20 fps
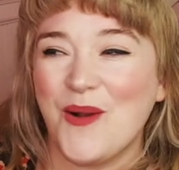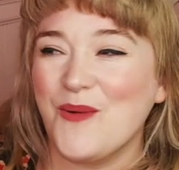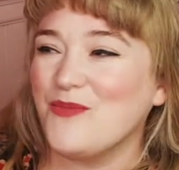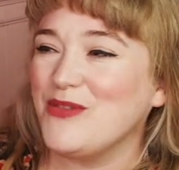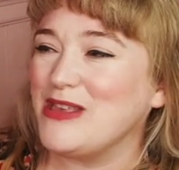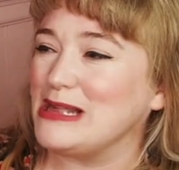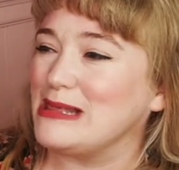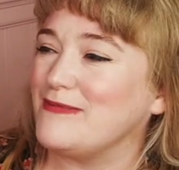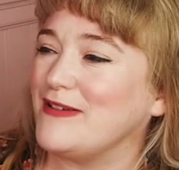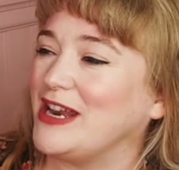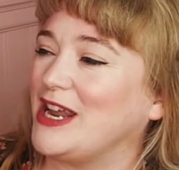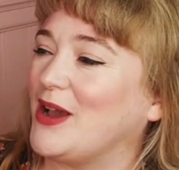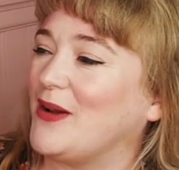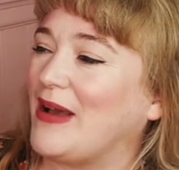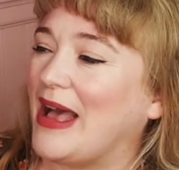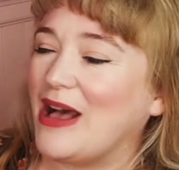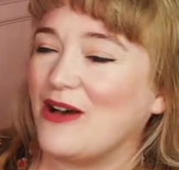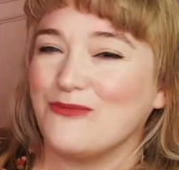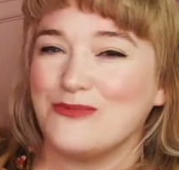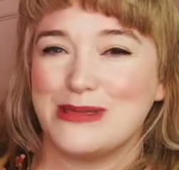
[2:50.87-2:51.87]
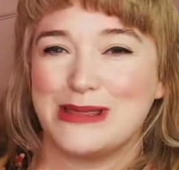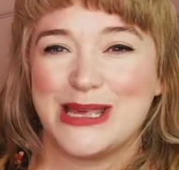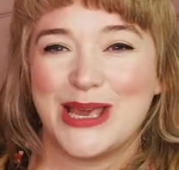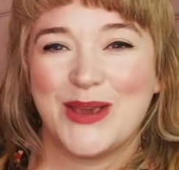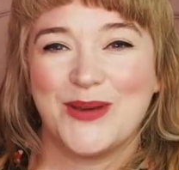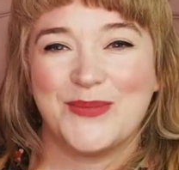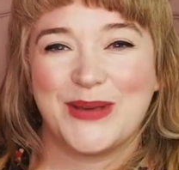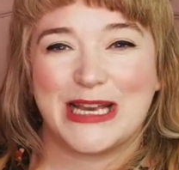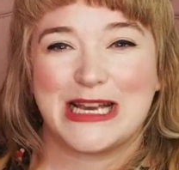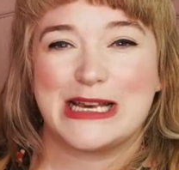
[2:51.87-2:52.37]
this video helps
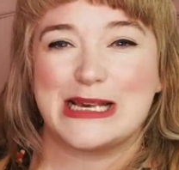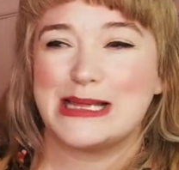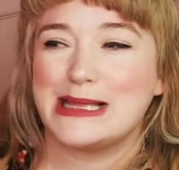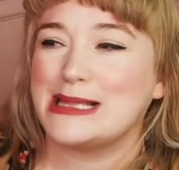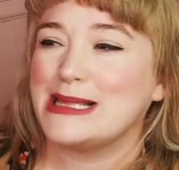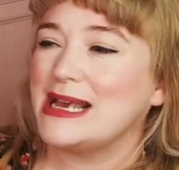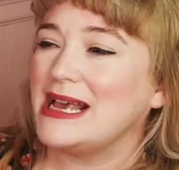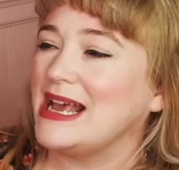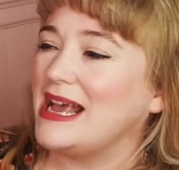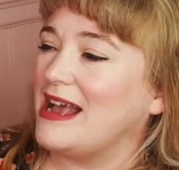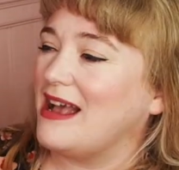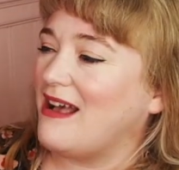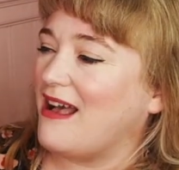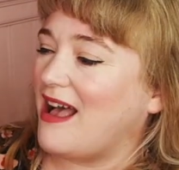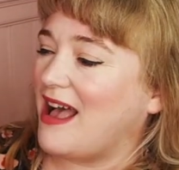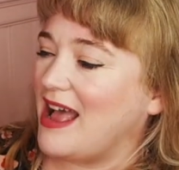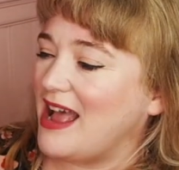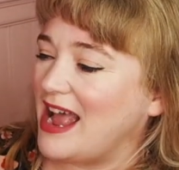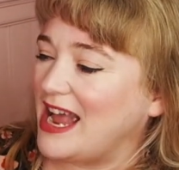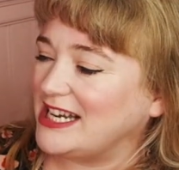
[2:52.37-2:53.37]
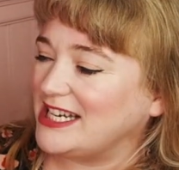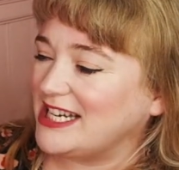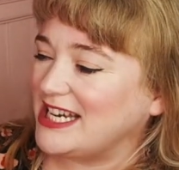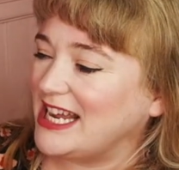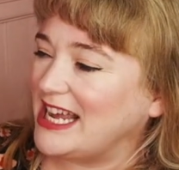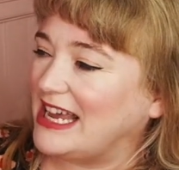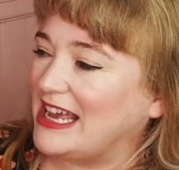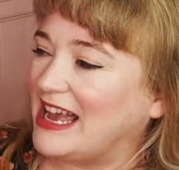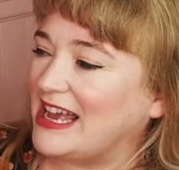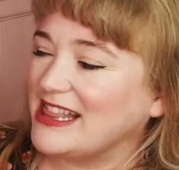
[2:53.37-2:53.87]
you, because
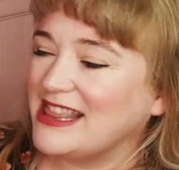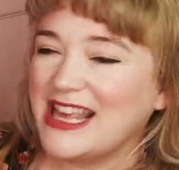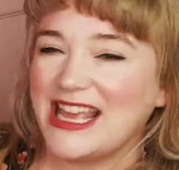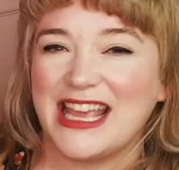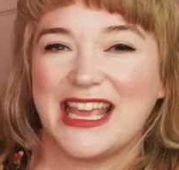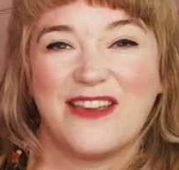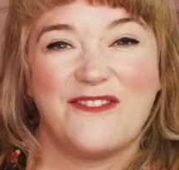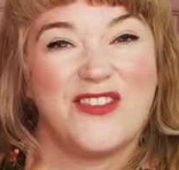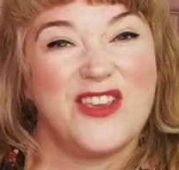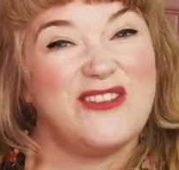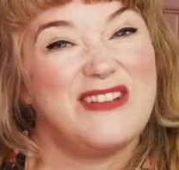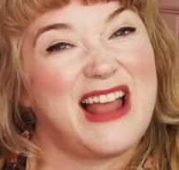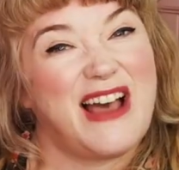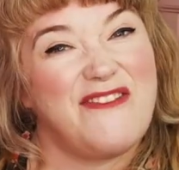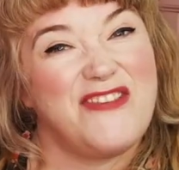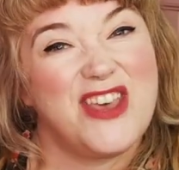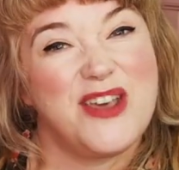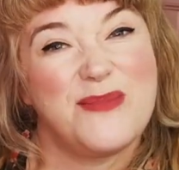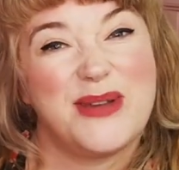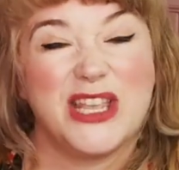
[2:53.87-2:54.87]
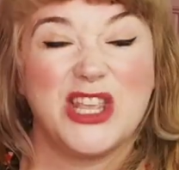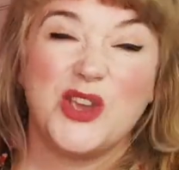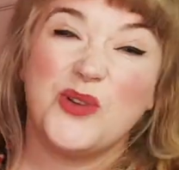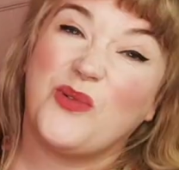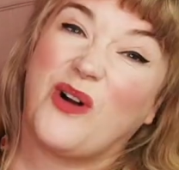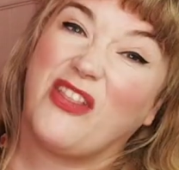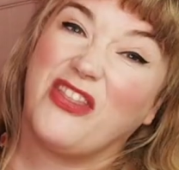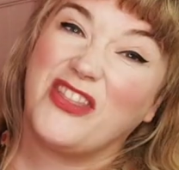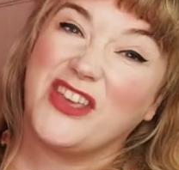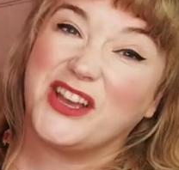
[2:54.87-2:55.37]
actually I think if you love them and you
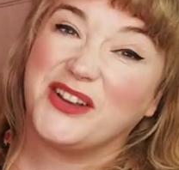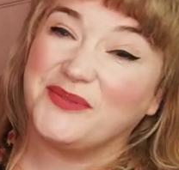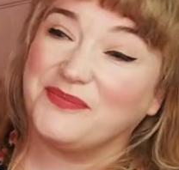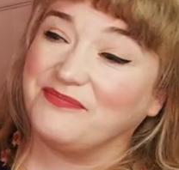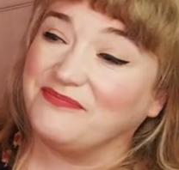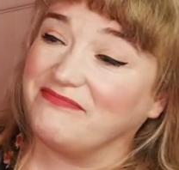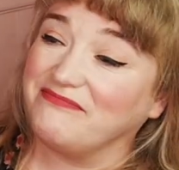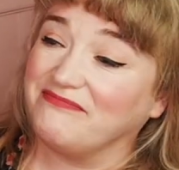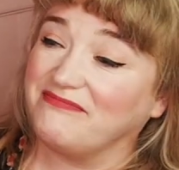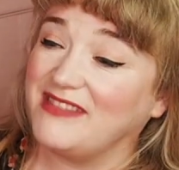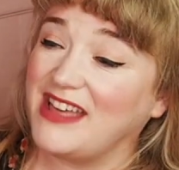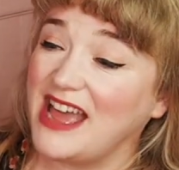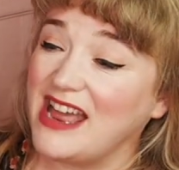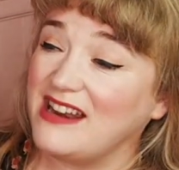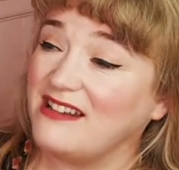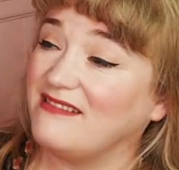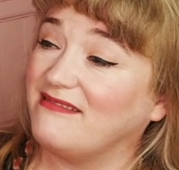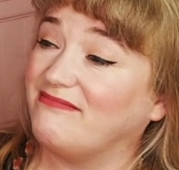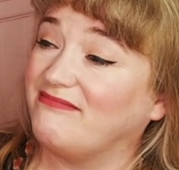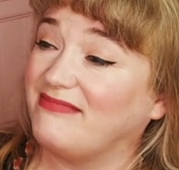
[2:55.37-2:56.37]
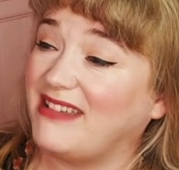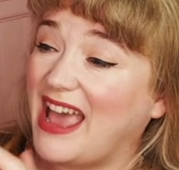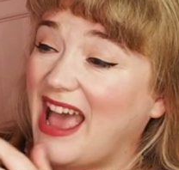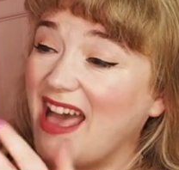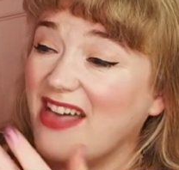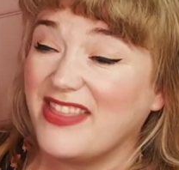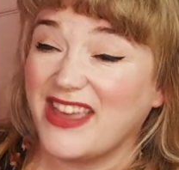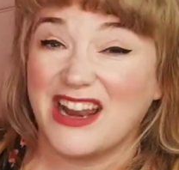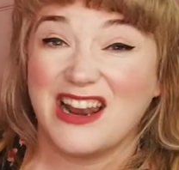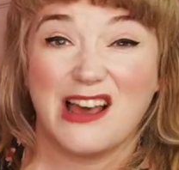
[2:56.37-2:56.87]
want them, then
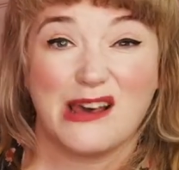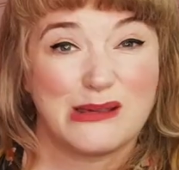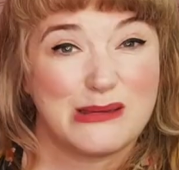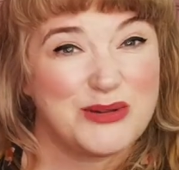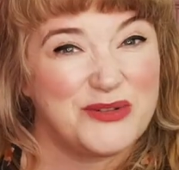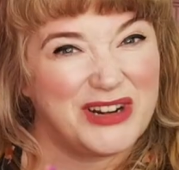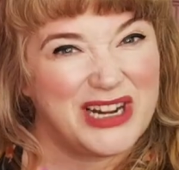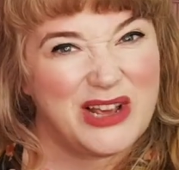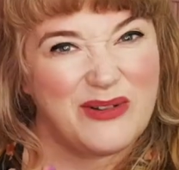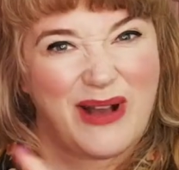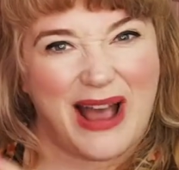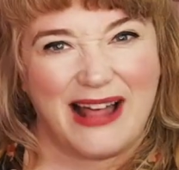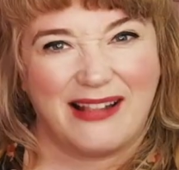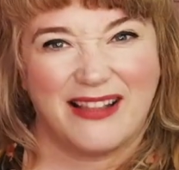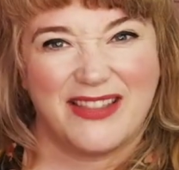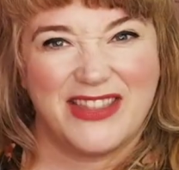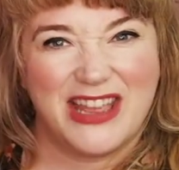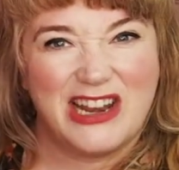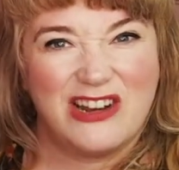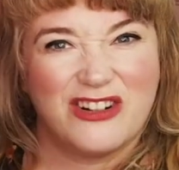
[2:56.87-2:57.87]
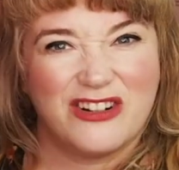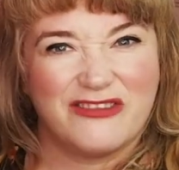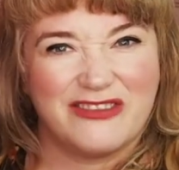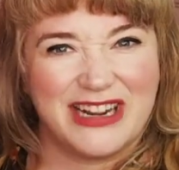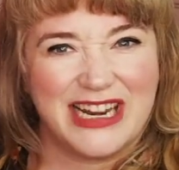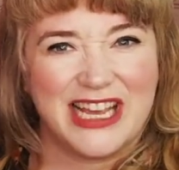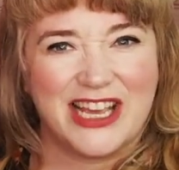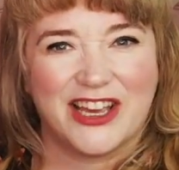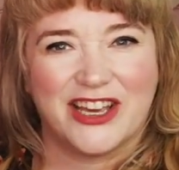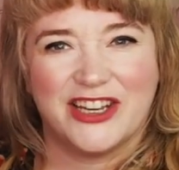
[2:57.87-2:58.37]
yeah, they last really well and they look
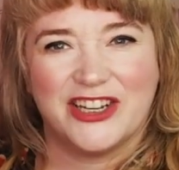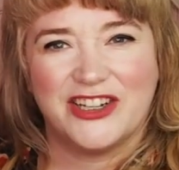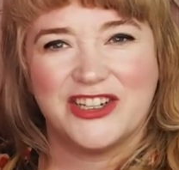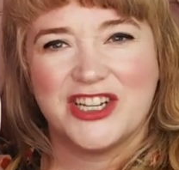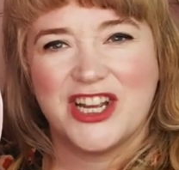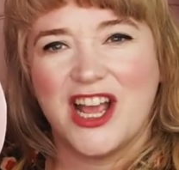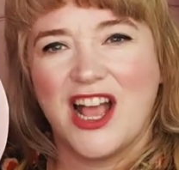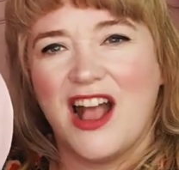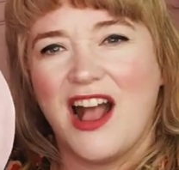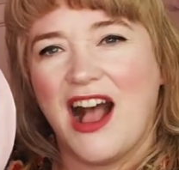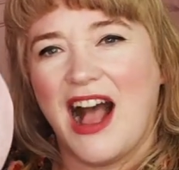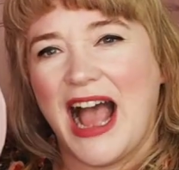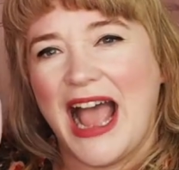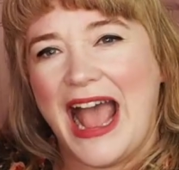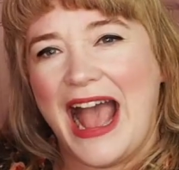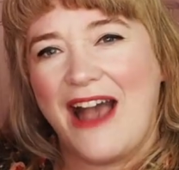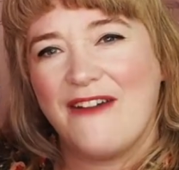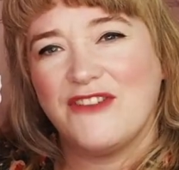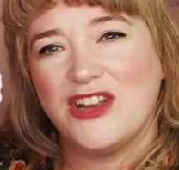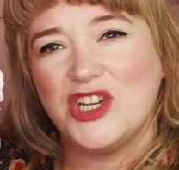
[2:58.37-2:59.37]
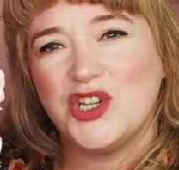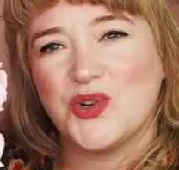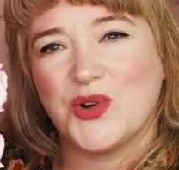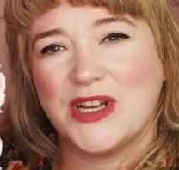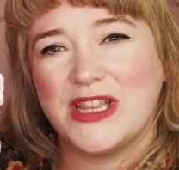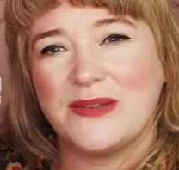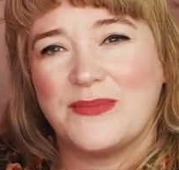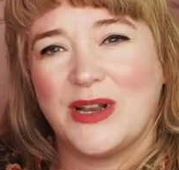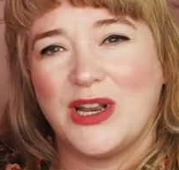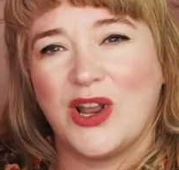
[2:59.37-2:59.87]
really good. I have
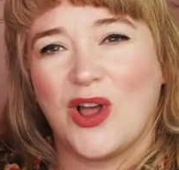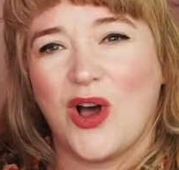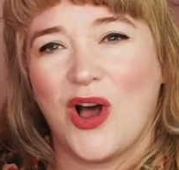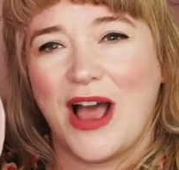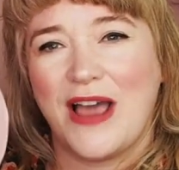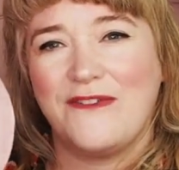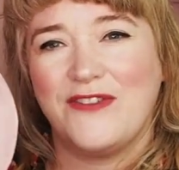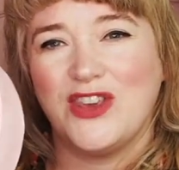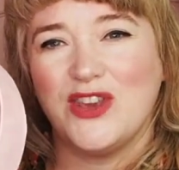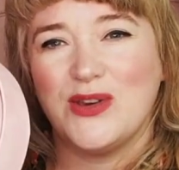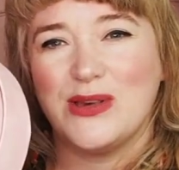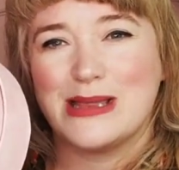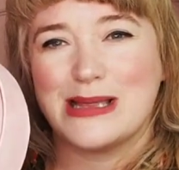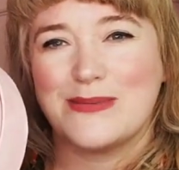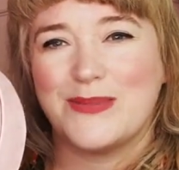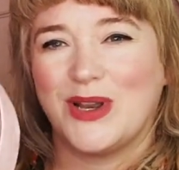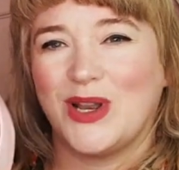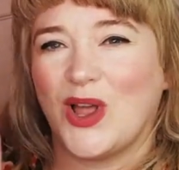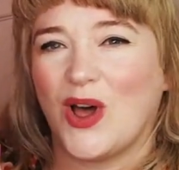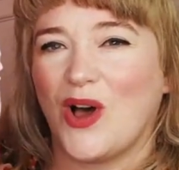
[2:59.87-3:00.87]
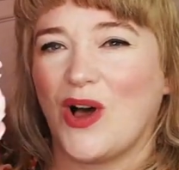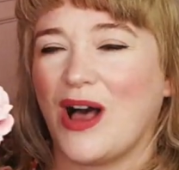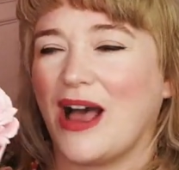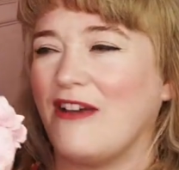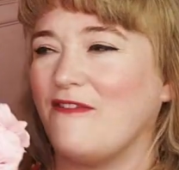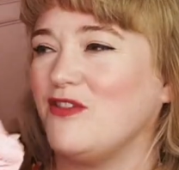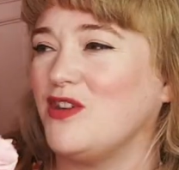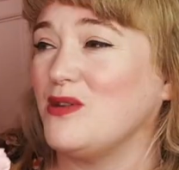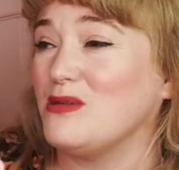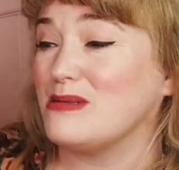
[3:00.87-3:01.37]
enjoyed them a lot. I've used them a lot.
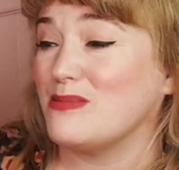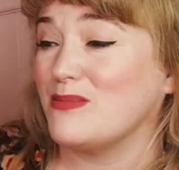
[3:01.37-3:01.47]
I've used